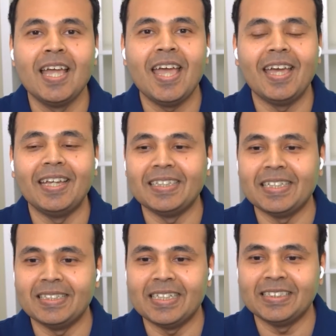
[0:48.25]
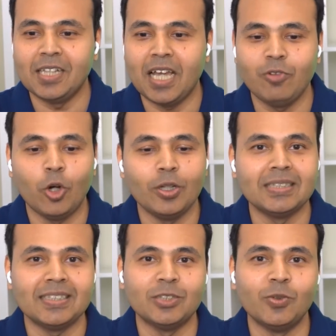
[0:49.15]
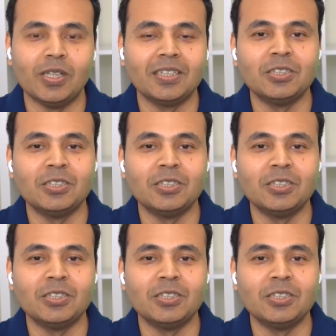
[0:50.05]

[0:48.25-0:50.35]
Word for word: and uh, there's a live audience as well.